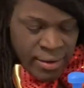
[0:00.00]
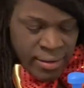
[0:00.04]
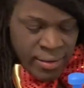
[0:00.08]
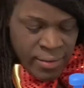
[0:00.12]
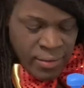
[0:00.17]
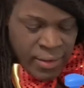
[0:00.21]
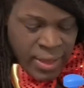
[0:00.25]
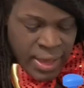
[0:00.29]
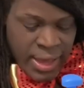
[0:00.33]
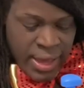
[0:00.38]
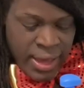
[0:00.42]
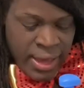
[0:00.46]

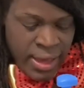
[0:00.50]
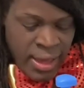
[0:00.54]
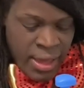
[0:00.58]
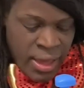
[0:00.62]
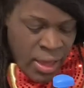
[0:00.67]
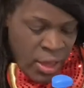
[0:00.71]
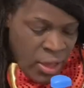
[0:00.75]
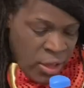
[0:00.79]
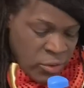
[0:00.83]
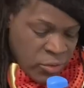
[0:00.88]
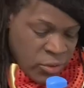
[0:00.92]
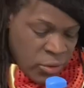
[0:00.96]
Okay.
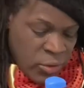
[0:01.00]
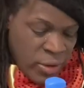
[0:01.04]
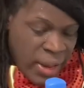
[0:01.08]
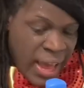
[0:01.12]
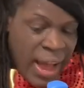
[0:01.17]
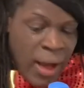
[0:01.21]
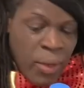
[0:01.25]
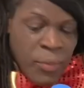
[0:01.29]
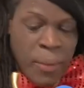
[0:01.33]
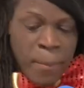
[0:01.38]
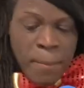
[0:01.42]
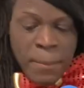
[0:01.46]
So
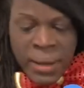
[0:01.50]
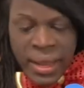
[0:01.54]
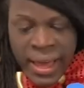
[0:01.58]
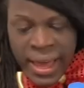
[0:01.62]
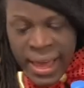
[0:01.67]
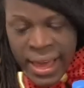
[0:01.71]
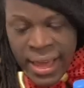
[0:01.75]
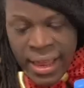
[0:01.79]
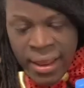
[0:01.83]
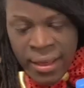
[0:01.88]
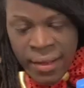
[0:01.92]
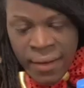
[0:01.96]
now the
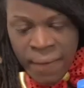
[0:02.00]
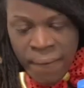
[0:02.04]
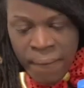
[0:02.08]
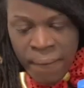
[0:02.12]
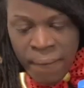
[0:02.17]
blade